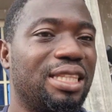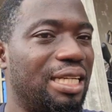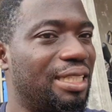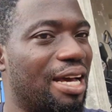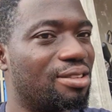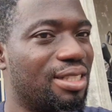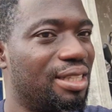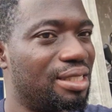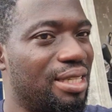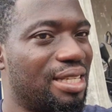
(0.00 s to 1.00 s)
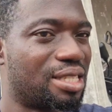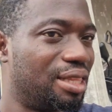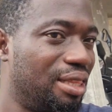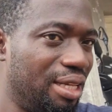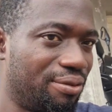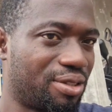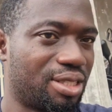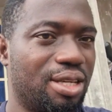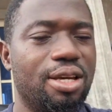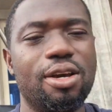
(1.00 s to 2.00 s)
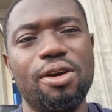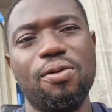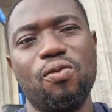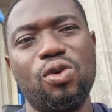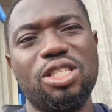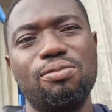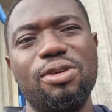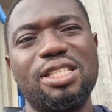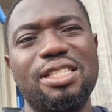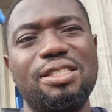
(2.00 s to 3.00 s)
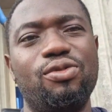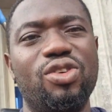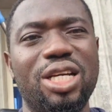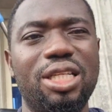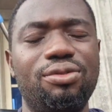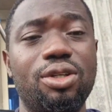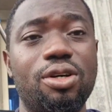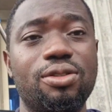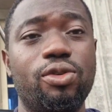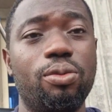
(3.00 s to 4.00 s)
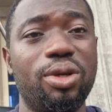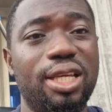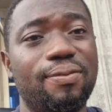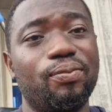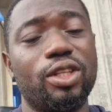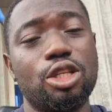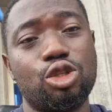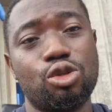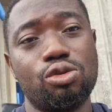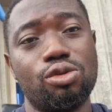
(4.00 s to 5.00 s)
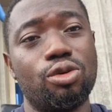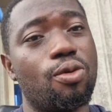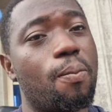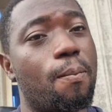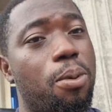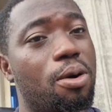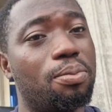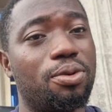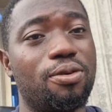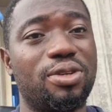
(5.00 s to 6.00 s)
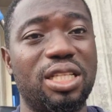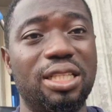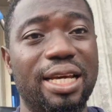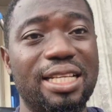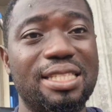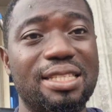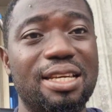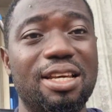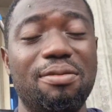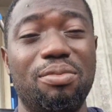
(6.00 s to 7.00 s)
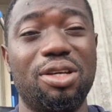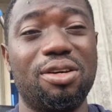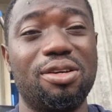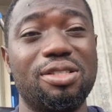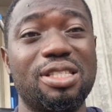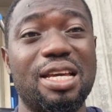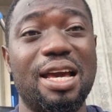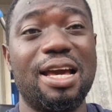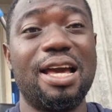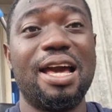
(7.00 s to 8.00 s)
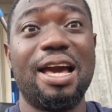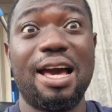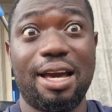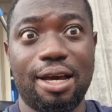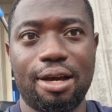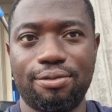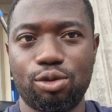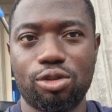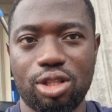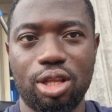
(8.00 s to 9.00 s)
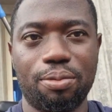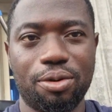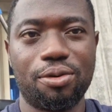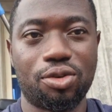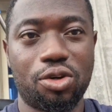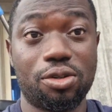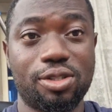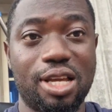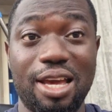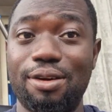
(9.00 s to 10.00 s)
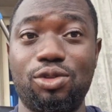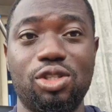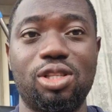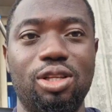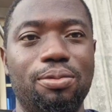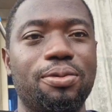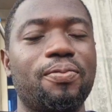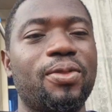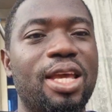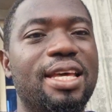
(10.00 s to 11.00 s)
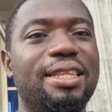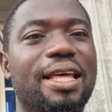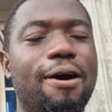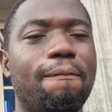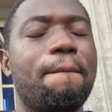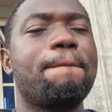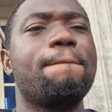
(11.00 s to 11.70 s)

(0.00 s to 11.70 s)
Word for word: 3000 liters left, which makes it very difficult for me to pump over the night because I have to sleep. Of course, I have to sleep. Now,